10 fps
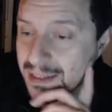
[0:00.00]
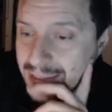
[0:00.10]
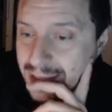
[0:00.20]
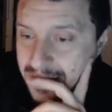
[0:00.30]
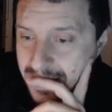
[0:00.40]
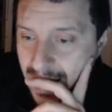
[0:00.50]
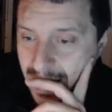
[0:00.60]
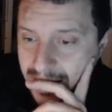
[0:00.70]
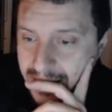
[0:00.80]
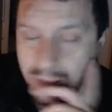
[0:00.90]
This
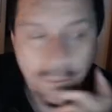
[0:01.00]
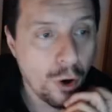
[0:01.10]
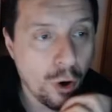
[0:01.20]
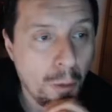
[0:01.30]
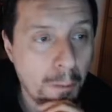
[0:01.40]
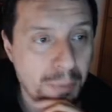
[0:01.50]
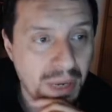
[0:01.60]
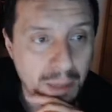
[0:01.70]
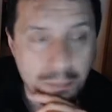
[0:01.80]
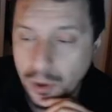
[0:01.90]
tank on
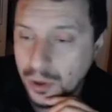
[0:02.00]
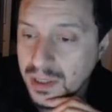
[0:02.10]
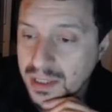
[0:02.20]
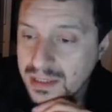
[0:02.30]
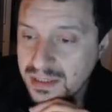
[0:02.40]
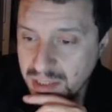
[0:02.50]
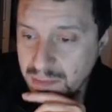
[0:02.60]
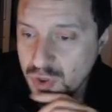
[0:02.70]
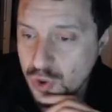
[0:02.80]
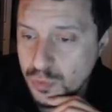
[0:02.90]
paper
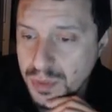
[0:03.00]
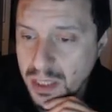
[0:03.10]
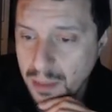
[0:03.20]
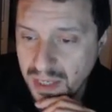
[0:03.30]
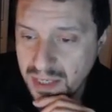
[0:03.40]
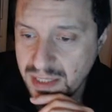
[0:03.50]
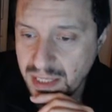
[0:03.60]
seems to be amazing.